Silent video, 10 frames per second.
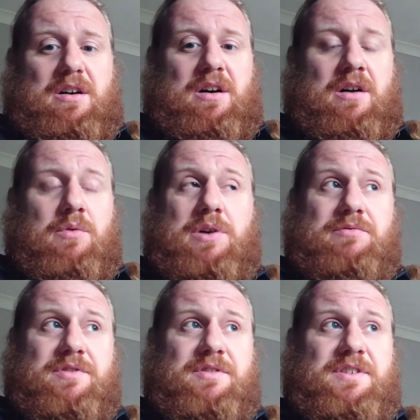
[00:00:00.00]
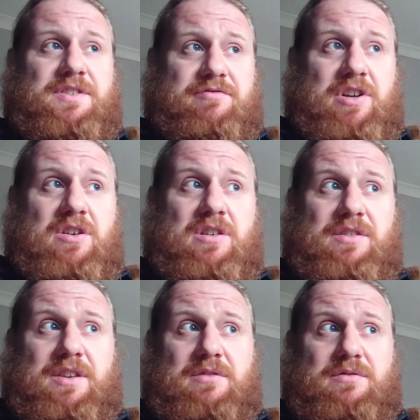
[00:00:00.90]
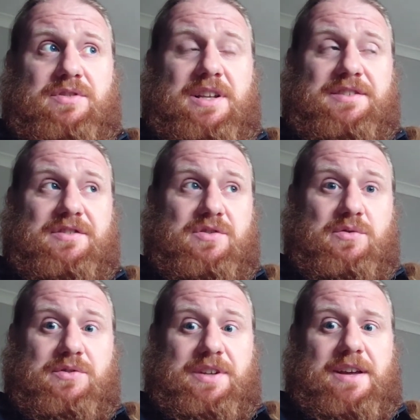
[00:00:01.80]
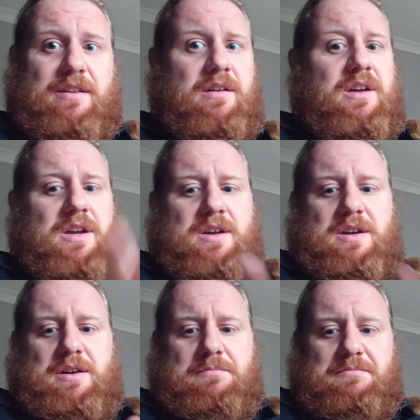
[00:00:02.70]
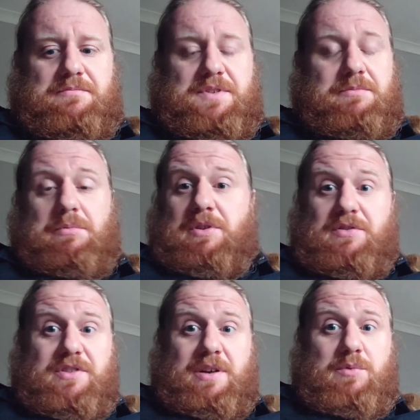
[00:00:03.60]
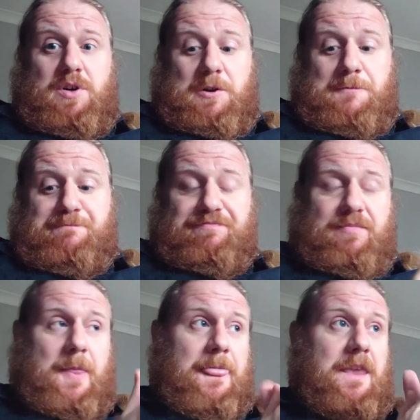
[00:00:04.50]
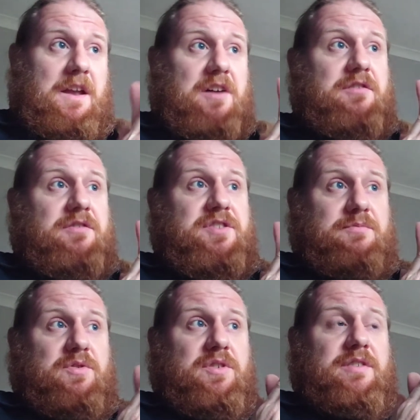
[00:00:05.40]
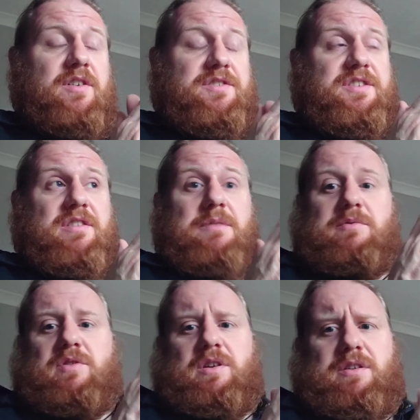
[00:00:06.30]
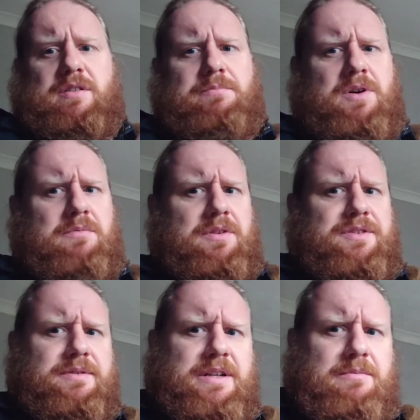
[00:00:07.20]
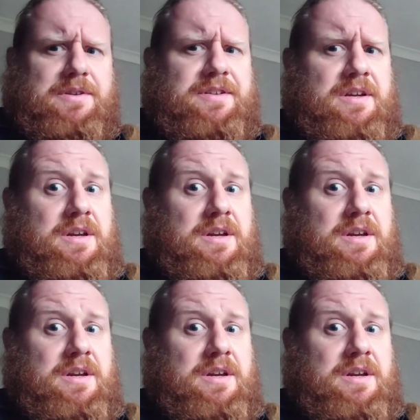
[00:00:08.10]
I won't disregard those lessons altogether, simply because they work. You know, there is some good advice. Don't get me wrong; a lot of the Bible is a little bit,